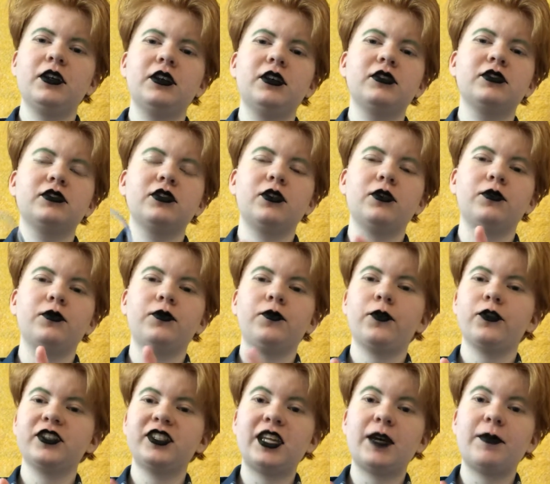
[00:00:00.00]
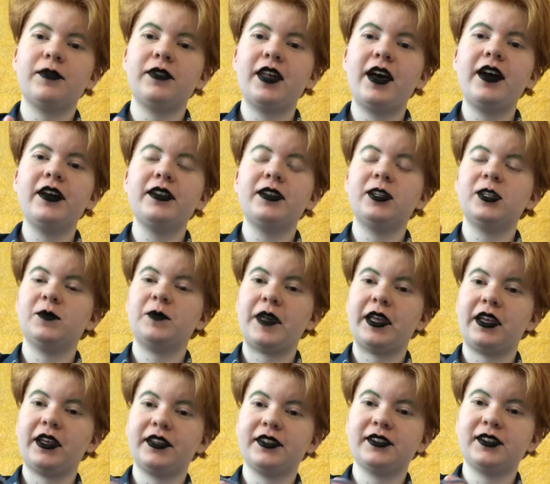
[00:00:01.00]
So first step in that is
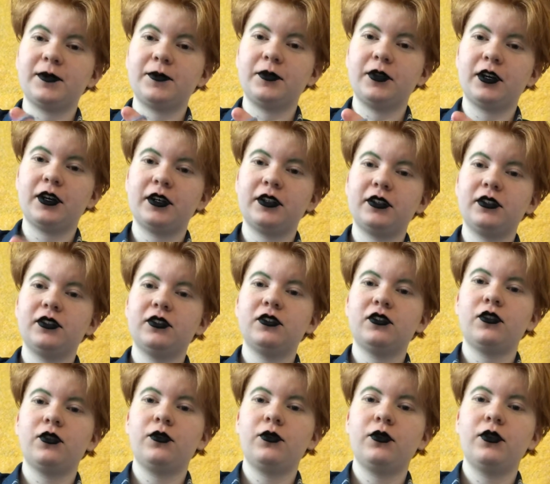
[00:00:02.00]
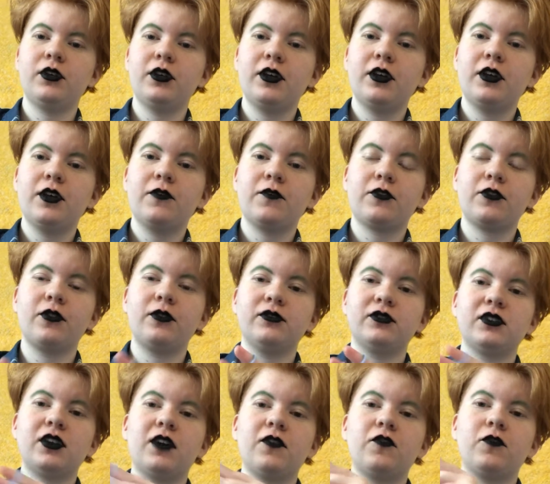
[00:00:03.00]
making a slip knot. So for those
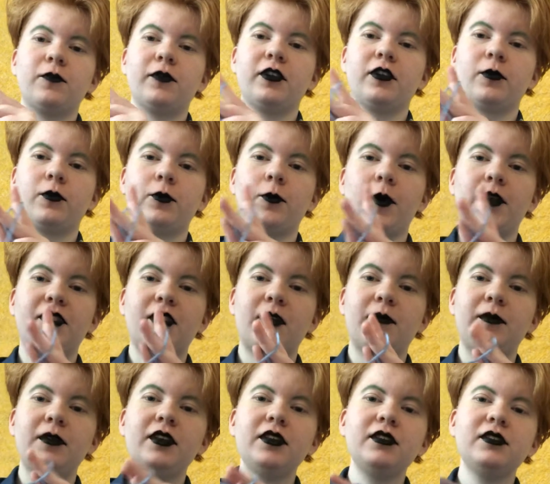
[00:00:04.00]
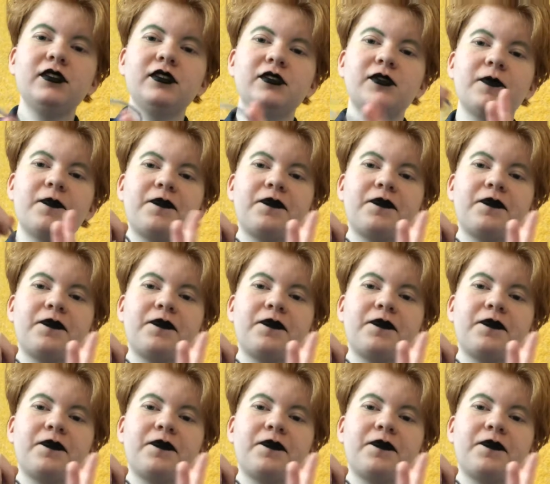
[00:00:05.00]
unfamiliar with what that means,